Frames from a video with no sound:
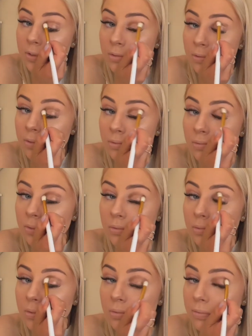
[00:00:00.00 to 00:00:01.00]

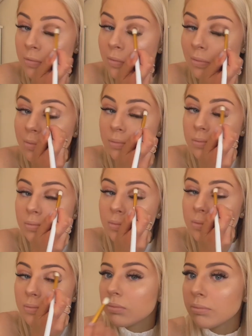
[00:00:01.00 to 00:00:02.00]

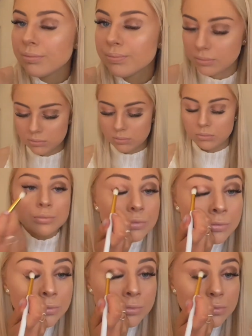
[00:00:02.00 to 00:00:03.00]

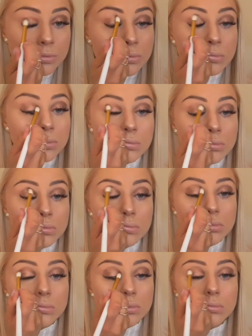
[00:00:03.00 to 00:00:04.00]

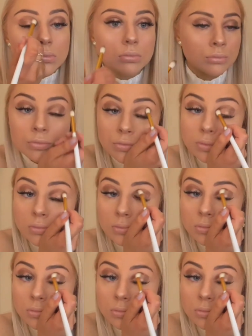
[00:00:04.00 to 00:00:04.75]
Nobody speaks.